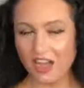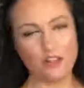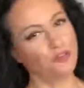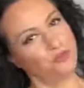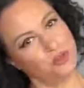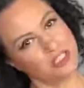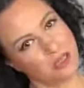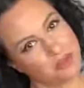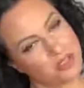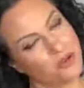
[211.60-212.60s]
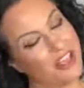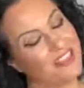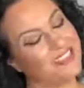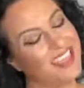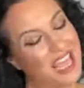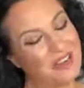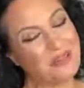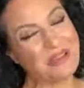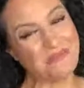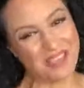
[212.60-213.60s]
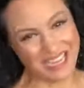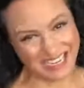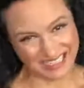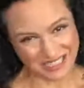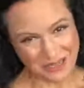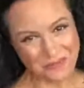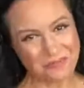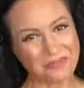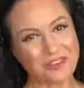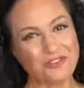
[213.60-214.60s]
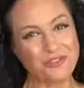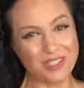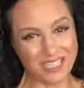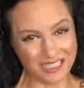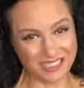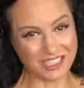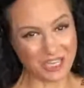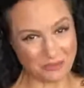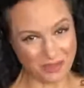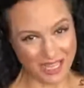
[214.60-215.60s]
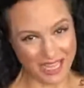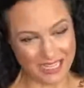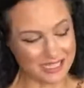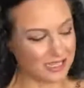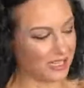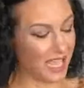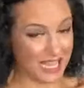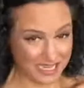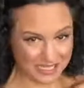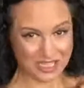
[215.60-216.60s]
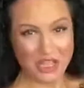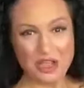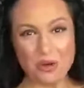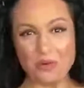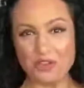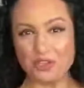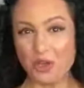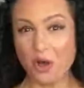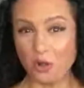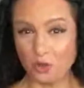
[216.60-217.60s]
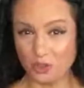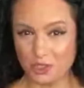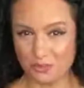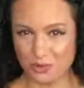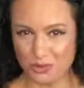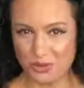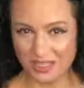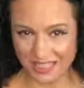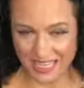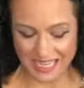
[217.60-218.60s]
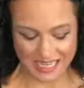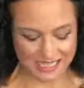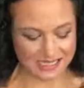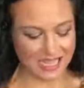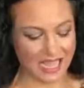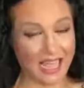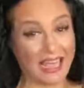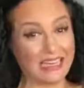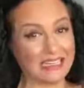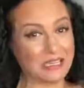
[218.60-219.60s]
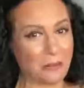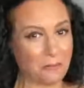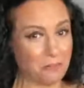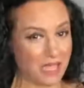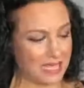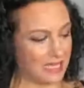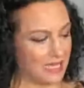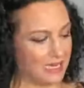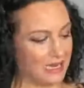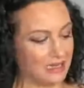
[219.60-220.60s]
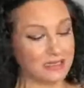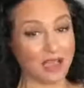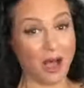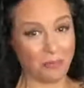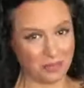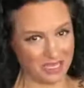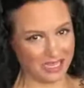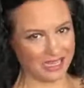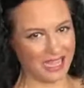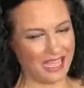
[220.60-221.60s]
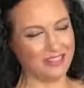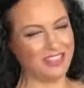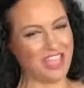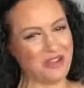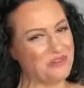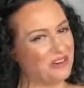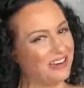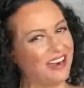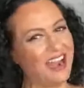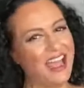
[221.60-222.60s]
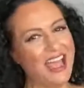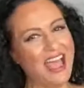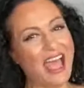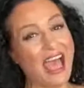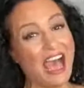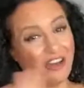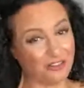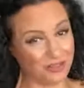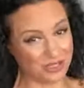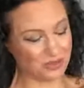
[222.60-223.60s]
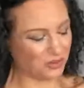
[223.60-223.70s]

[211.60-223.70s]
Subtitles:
on the first episode, and then we made vanilla cupcakes with cold brew glaze and bacon topping, and they were out of this